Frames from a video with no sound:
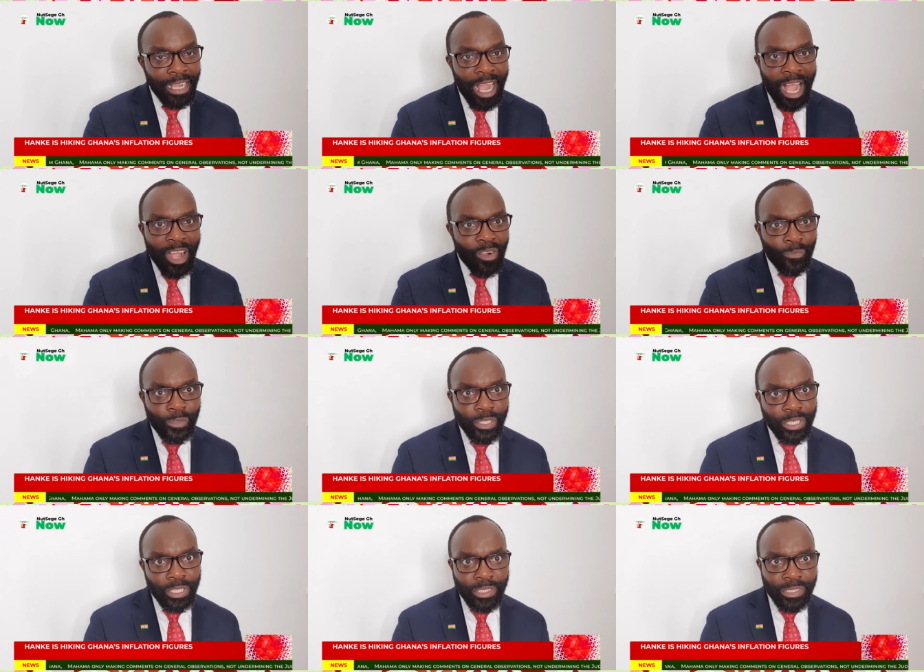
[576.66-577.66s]
Our
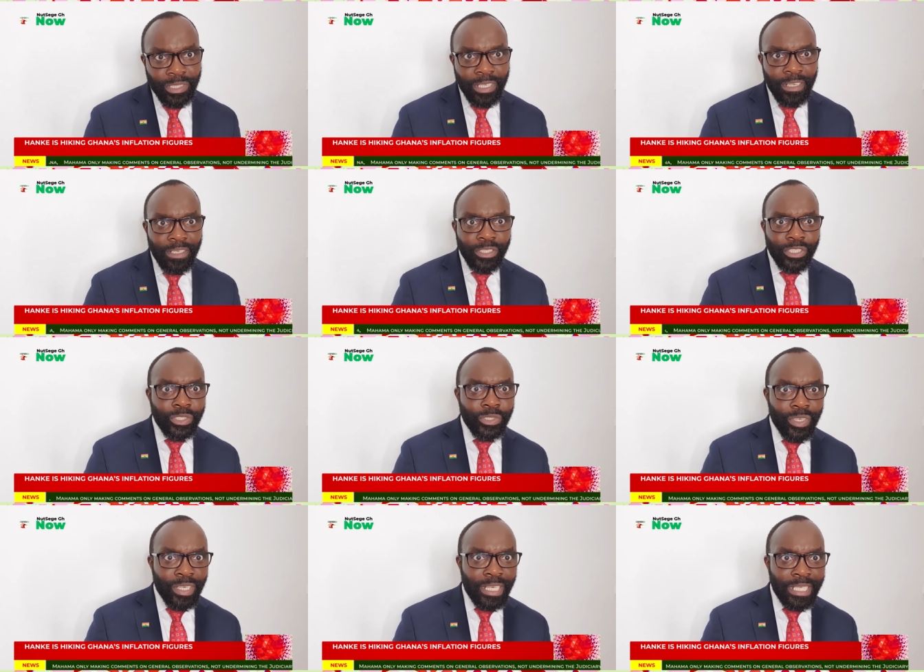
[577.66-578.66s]
officials should
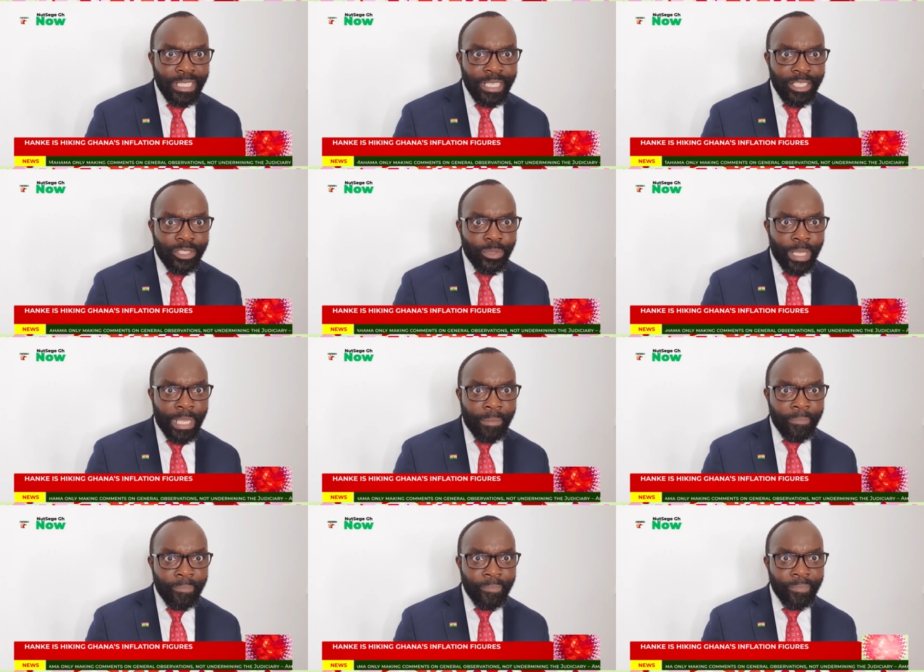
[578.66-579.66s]
not listen to him.
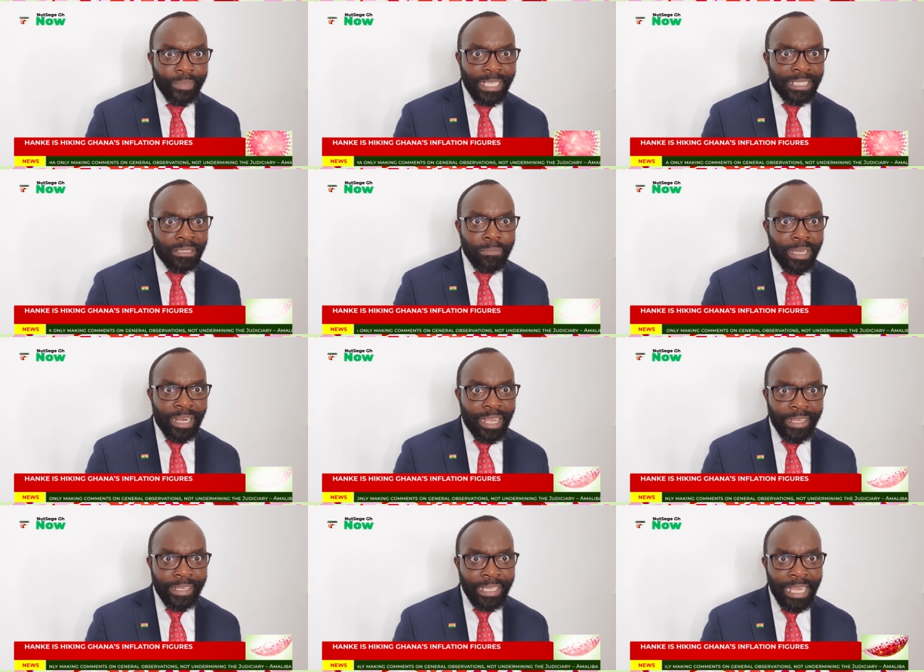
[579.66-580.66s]
Doesn't
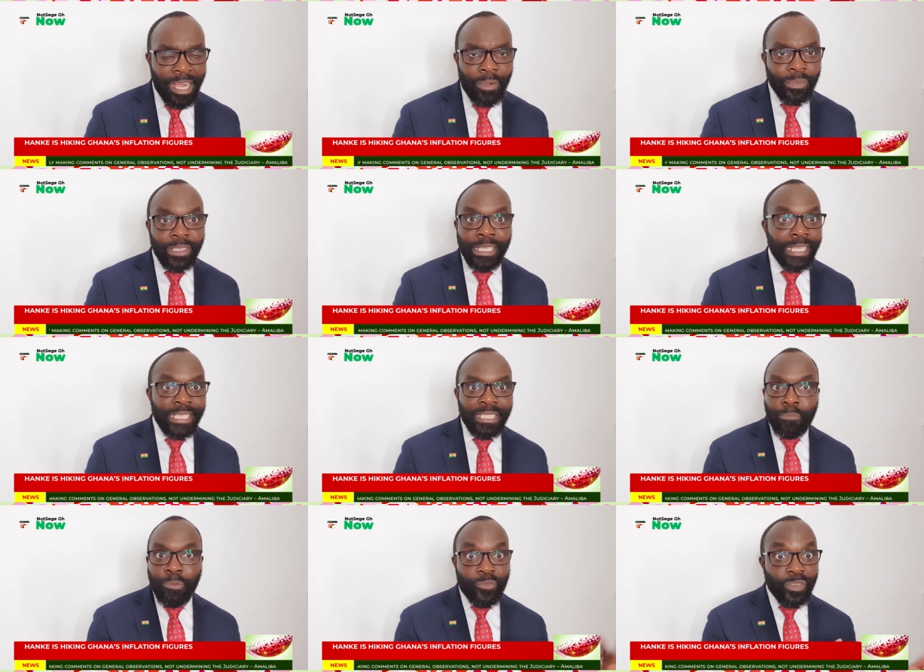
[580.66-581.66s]
matter how he is a
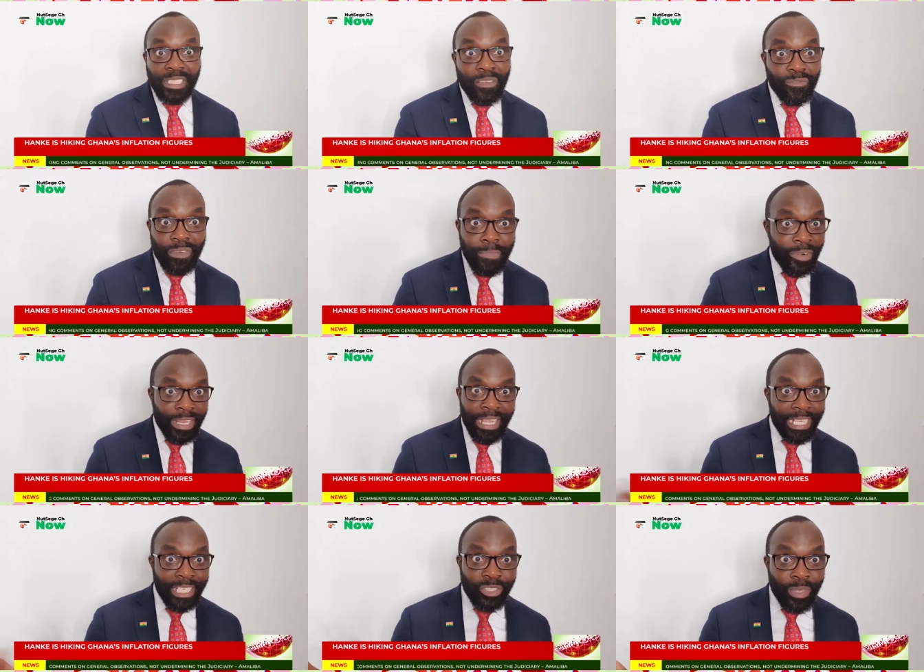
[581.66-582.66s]
professor for America,
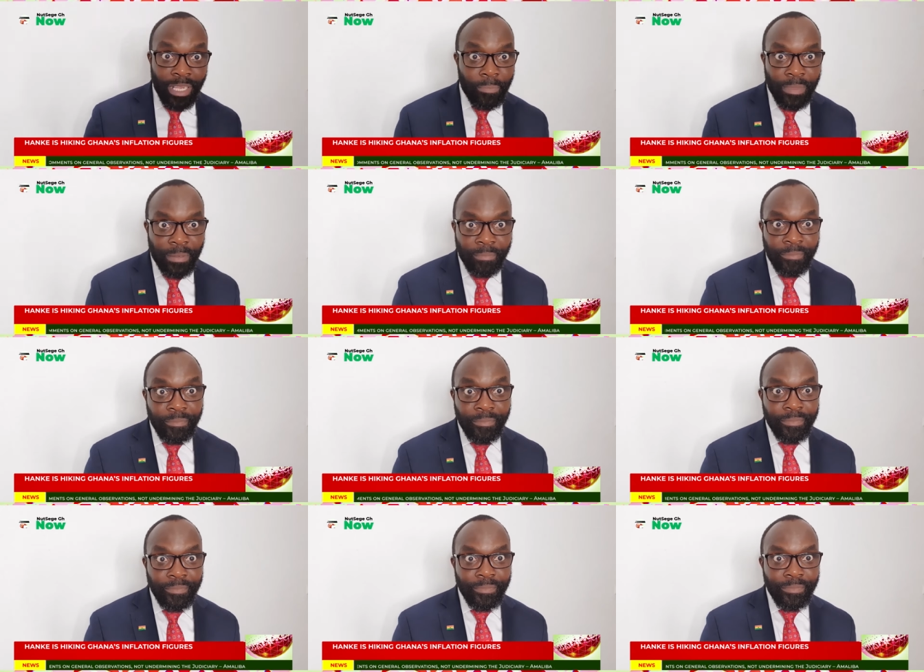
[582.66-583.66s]
he should help them.
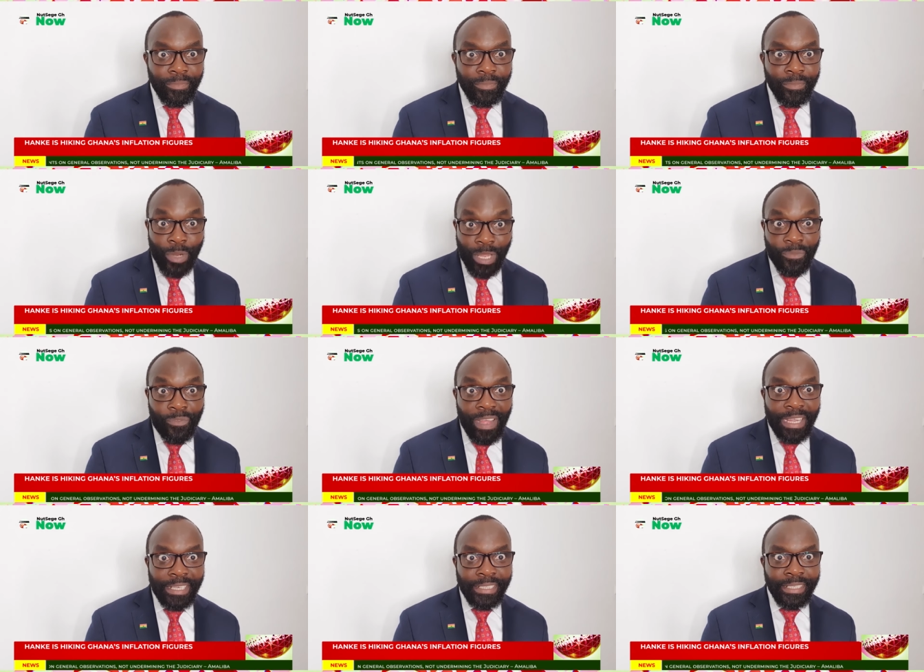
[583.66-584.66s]
We are
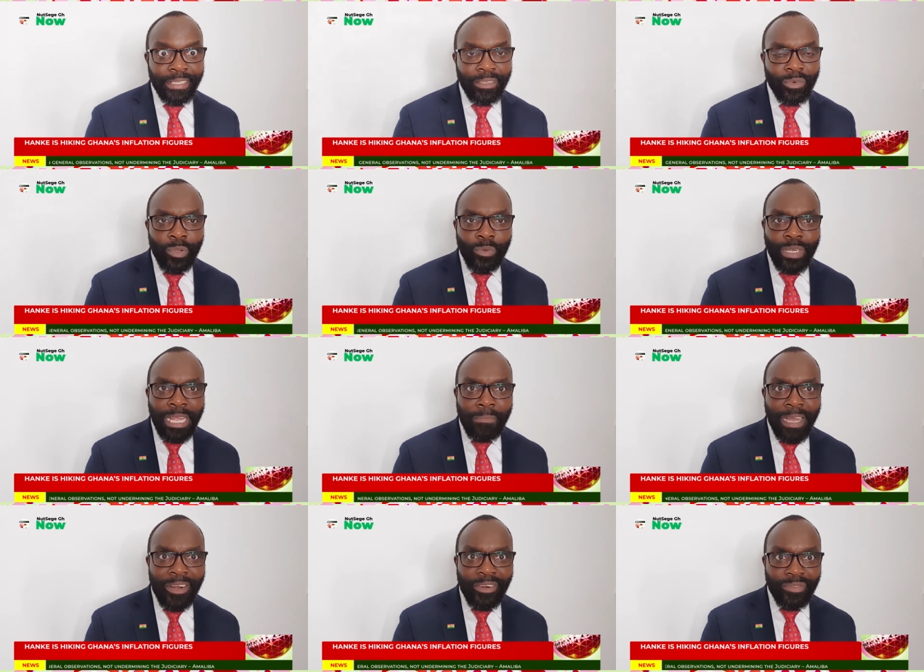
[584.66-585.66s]
fine. We will
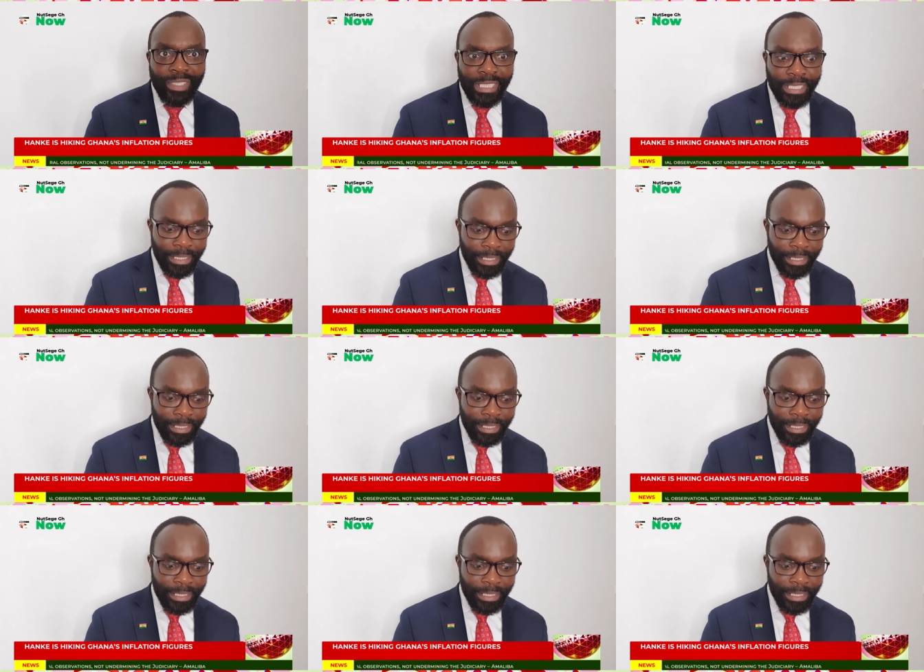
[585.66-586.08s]
come out of it.